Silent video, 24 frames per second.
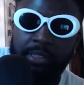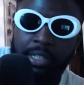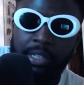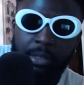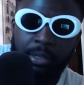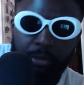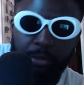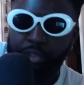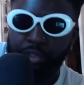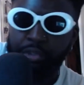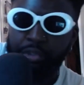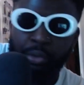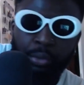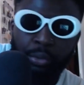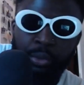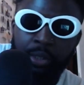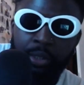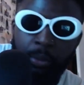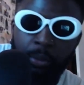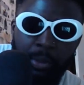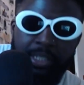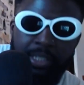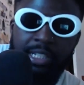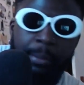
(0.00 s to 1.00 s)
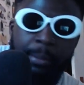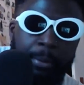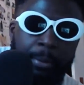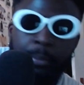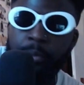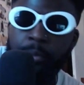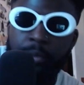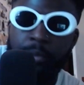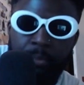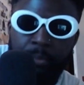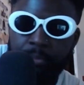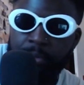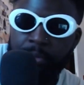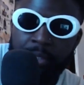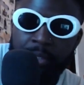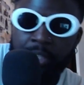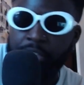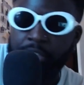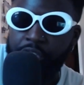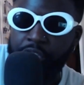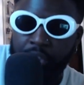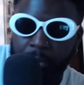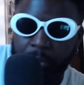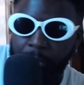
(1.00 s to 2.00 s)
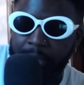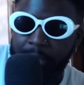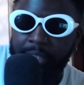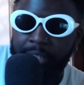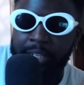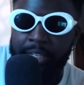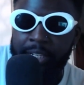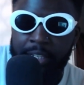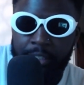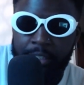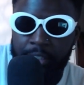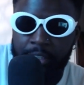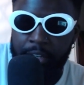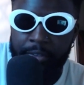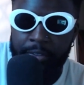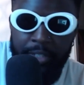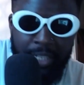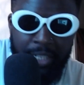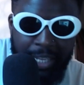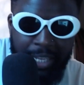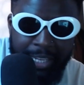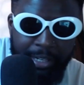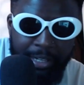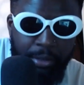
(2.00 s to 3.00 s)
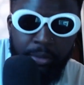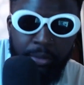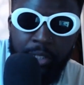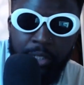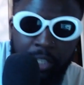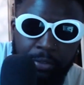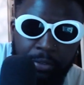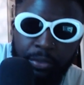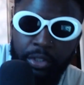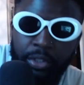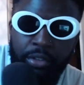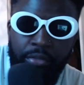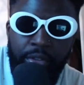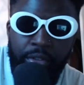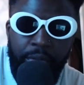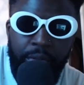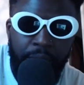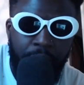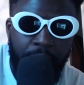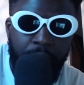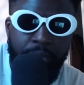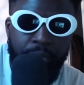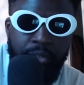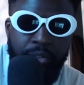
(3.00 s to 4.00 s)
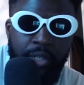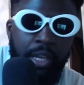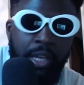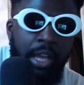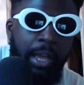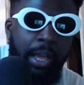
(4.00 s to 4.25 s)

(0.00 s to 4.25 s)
and it will sort all the ones that people literally went there the other day, and it'll give you the real news.